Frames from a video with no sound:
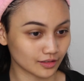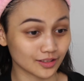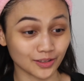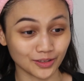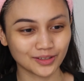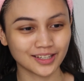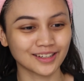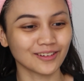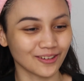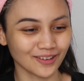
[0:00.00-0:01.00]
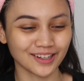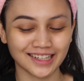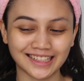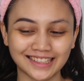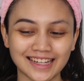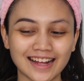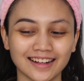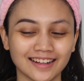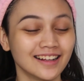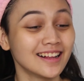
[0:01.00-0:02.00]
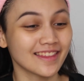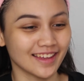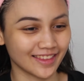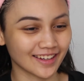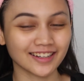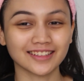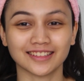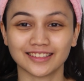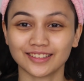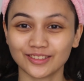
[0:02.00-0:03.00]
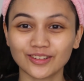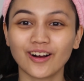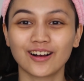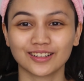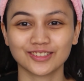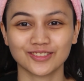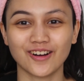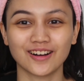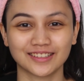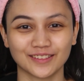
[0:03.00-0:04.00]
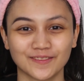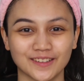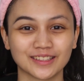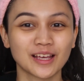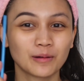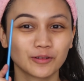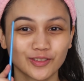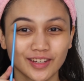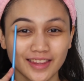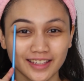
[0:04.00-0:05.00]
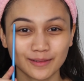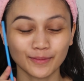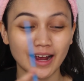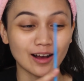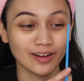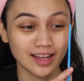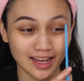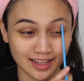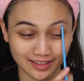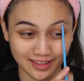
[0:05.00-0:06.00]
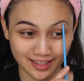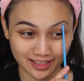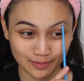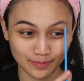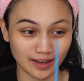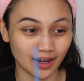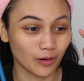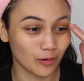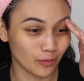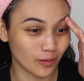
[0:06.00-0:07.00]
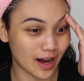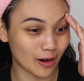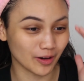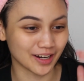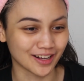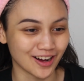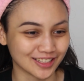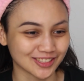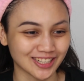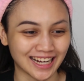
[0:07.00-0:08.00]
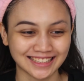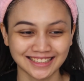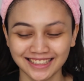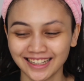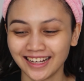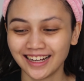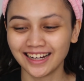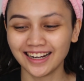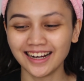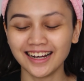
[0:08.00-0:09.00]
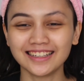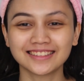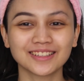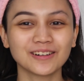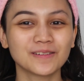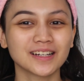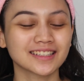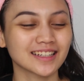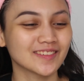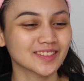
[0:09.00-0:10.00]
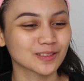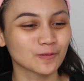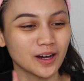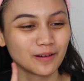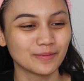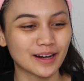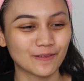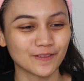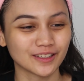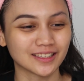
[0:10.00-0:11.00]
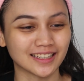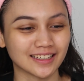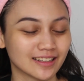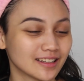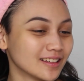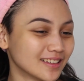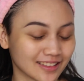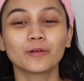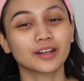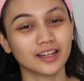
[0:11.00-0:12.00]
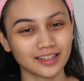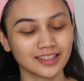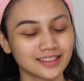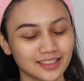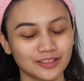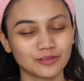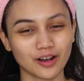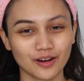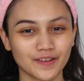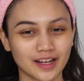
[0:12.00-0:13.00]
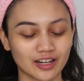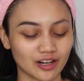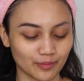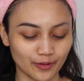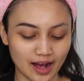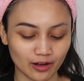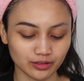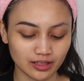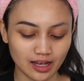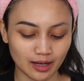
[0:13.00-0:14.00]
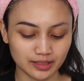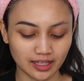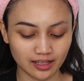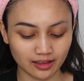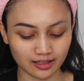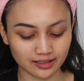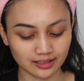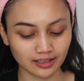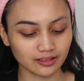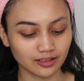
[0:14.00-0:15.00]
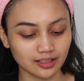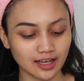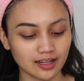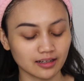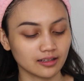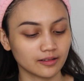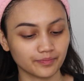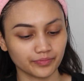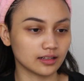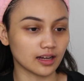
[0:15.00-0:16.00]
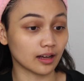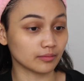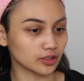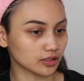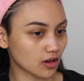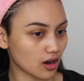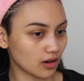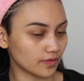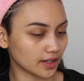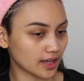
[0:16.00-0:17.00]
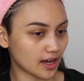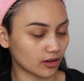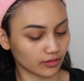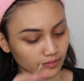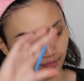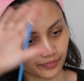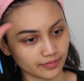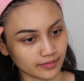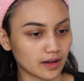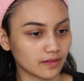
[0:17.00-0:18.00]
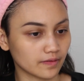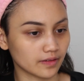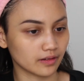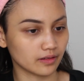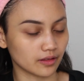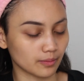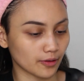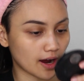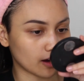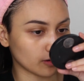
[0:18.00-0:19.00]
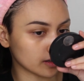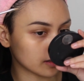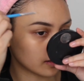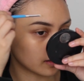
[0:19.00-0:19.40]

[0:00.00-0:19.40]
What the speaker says: So you can already tell that there is a strong difference between this brow and this brow. Wow, what a contrast. Oh, it's so weird to have just one brow filled in. We're gonna continue carving out our brows. I'm taking the concealer again, and I'm just carving out above the brow.